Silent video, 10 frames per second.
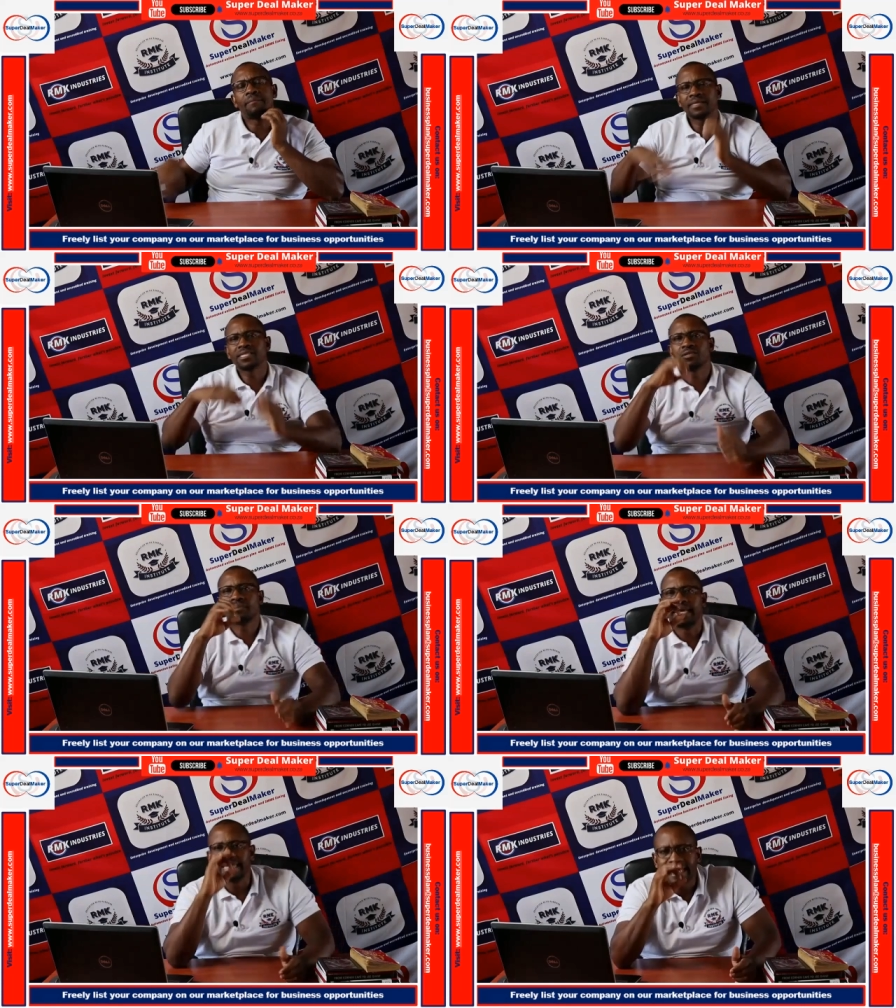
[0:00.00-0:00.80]
business
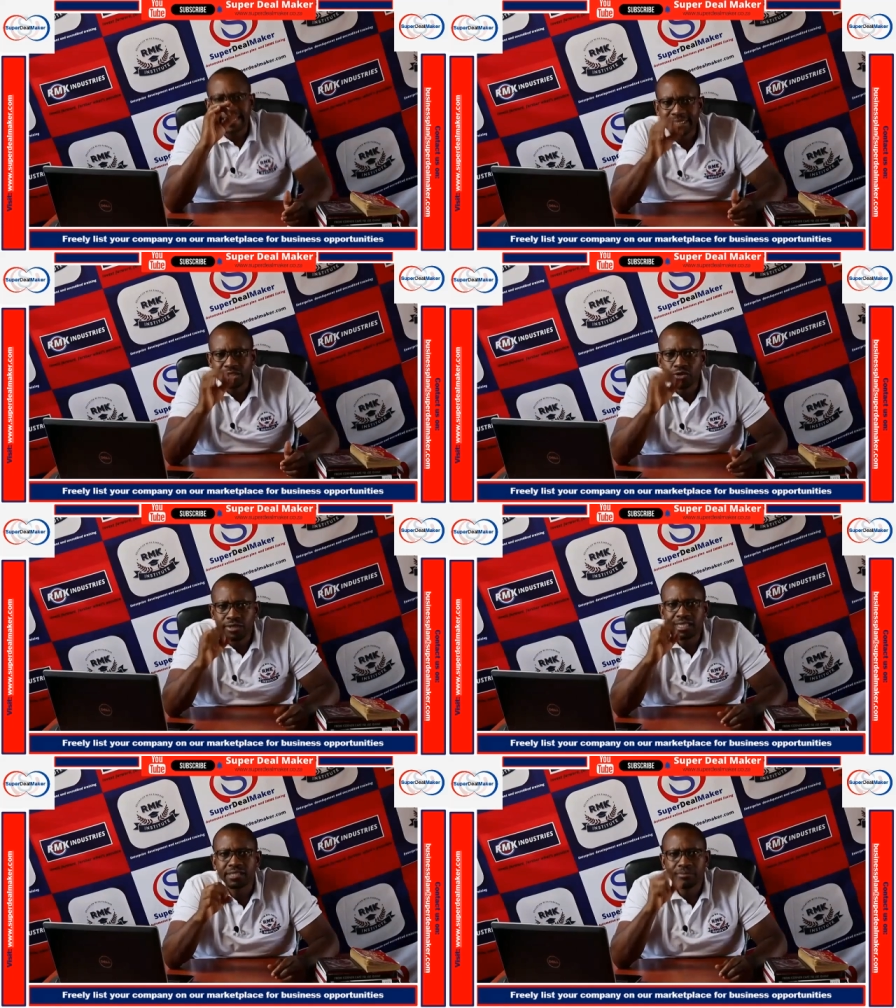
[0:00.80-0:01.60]
plan is your
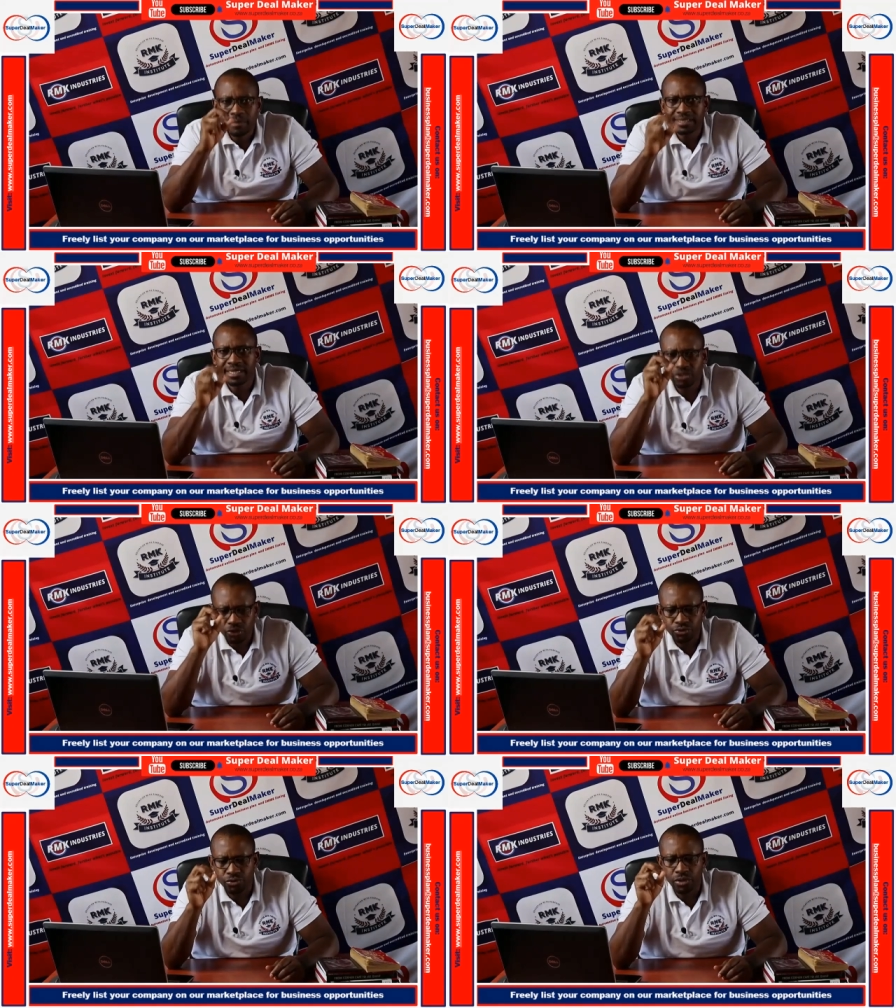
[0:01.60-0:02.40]
key measuring
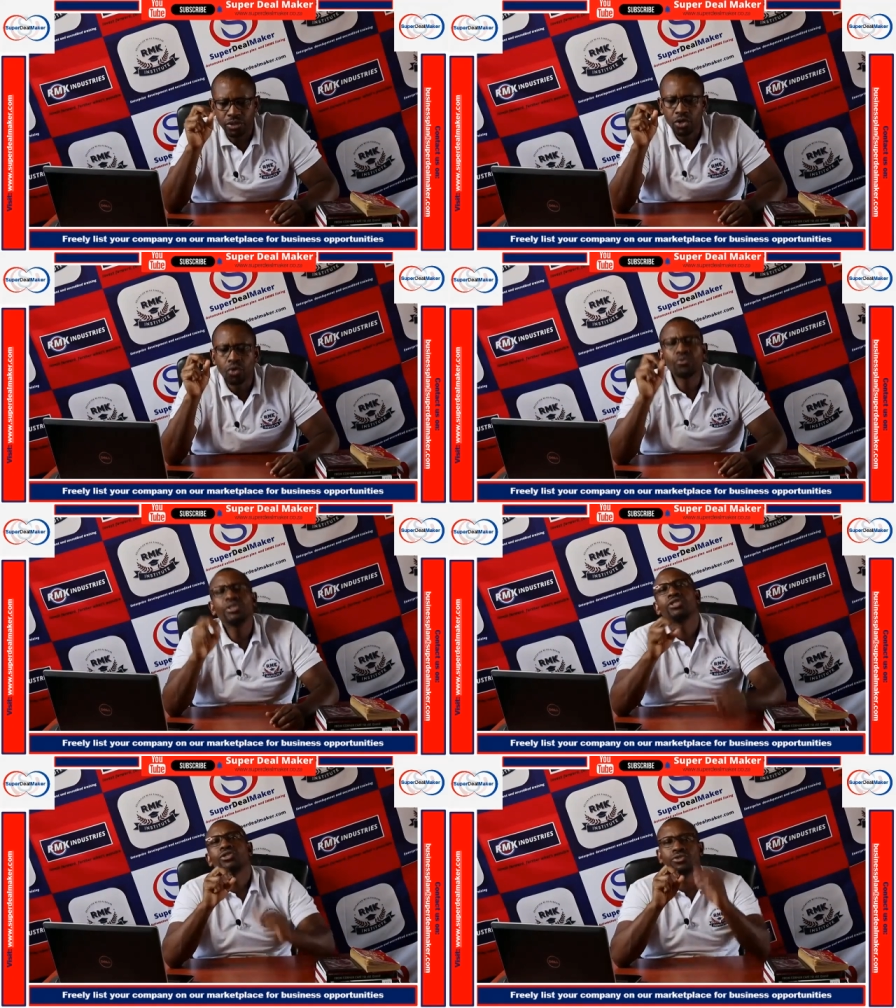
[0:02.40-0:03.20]
tool,
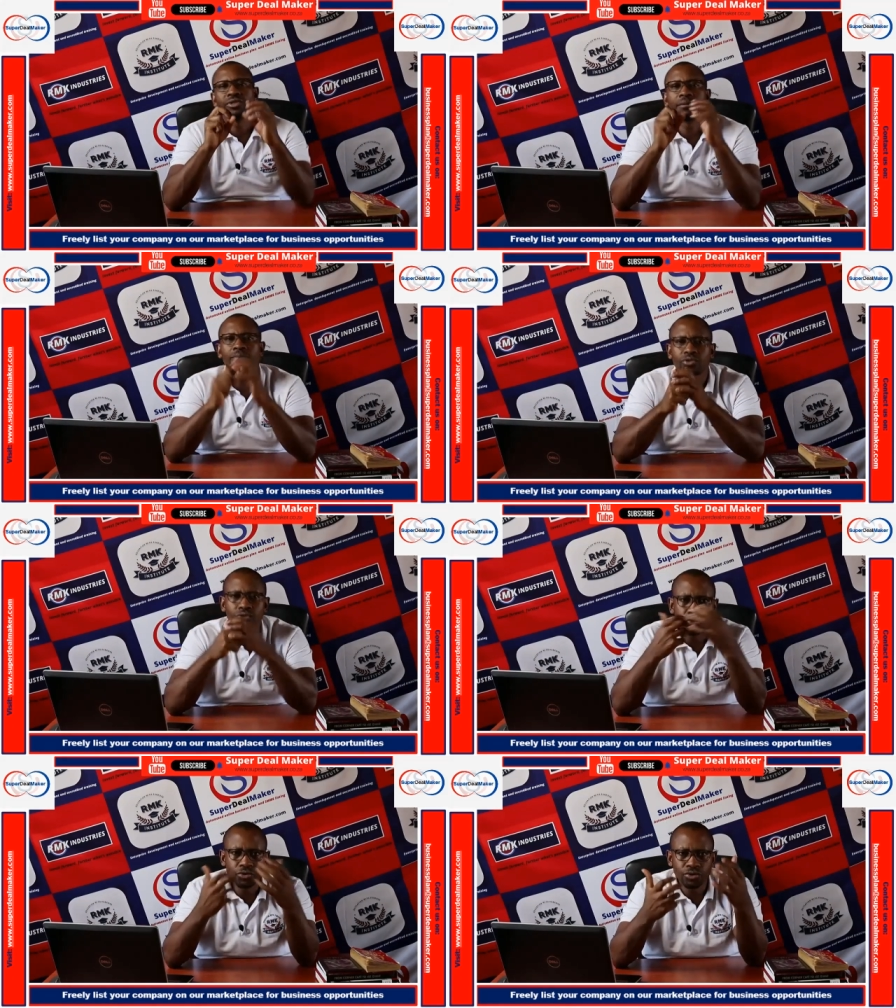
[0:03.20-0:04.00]
which you're supposed
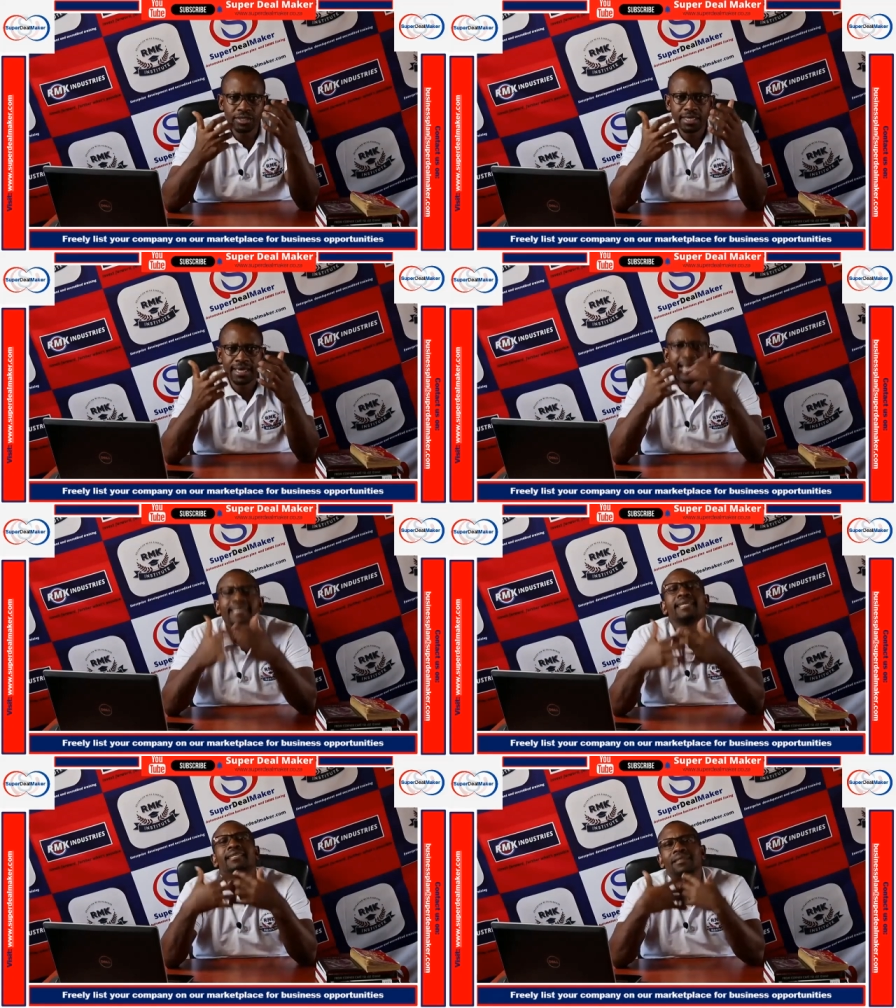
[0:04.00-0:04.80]
to use
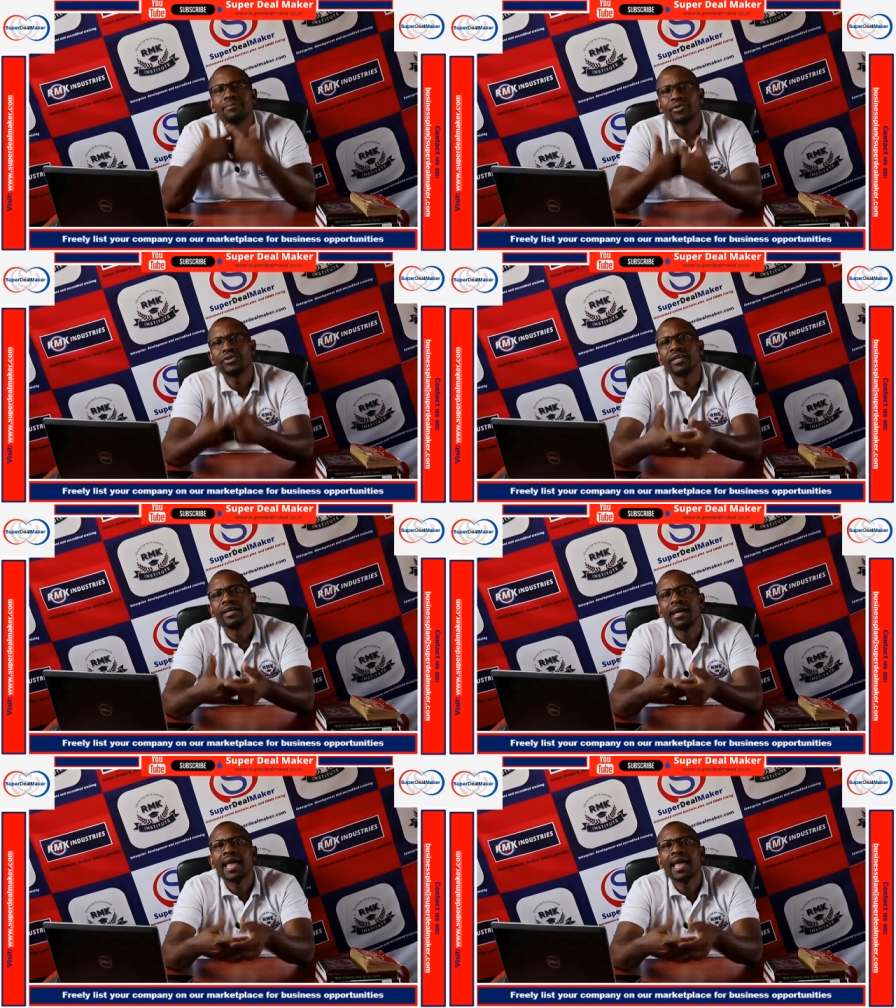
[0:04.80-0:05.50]
as an entrepreneur.